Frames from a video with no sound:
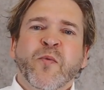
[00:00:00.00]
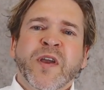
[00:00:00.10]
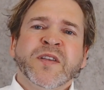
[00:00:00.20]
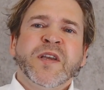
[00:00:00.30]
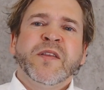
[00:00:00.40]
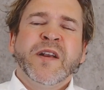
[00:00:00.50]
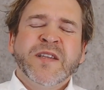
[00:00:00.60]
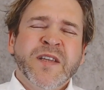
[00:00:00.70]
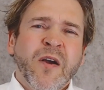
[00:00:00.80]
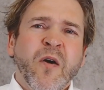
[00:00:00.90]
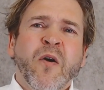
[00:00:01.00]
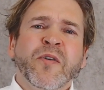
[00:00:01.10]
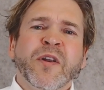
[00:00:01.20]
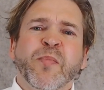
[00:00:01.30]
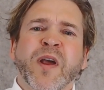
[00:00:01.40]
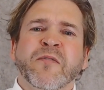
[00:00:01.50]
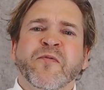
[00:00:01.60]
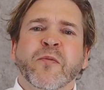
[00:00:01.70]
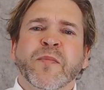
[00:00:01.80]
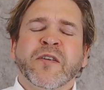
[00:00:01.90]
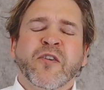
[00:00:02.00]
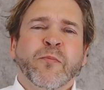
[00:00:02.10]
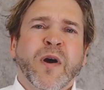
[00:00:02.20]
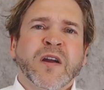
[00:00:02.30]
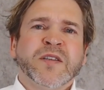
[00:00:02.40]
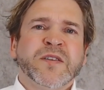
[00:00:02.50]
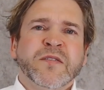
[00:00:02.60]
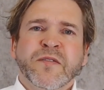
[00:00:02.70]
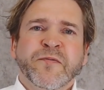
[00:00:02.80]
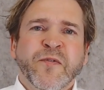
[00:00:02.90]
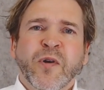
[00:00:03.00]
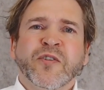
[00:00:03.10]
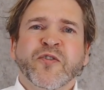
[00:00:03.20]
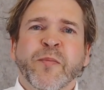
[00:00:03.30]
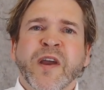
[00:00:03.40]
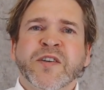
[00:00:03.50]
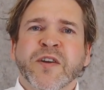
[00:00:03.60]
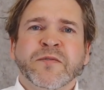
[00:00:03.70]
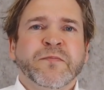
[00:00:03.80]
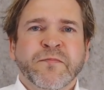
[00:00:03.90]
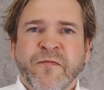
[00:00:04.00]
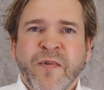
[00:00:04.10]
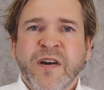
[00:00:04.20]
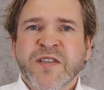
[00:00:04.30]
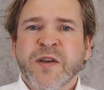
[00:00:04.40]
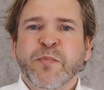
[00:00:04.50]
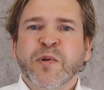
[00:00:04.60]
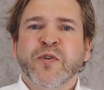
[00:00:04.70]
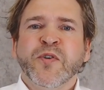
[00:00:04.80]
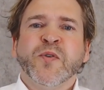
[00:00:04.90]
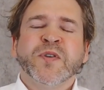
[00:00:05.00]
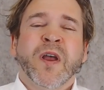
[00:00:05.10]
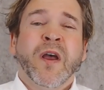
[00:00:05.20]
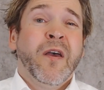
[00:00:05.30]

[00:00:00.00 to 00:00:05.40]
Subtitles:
we can see that it's the only platform that combines the full automation, very simple to use,